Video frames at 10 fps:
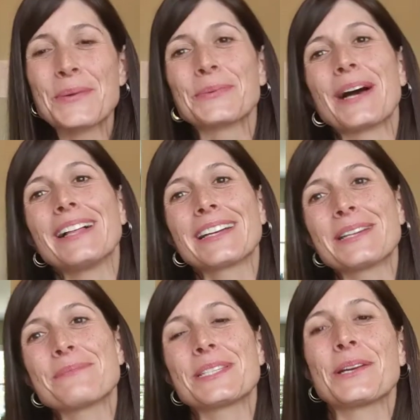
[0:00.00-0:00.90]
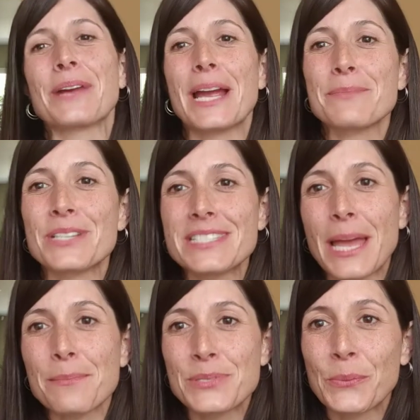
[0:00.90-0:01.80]
Welcome to Grammar
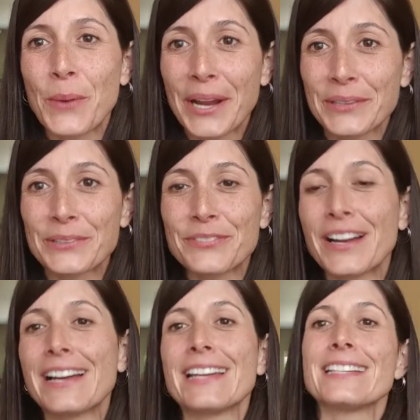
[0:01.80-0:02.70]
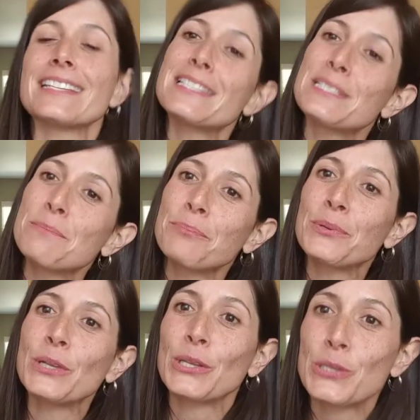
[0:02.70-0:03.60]
Steps, where you'll find simple,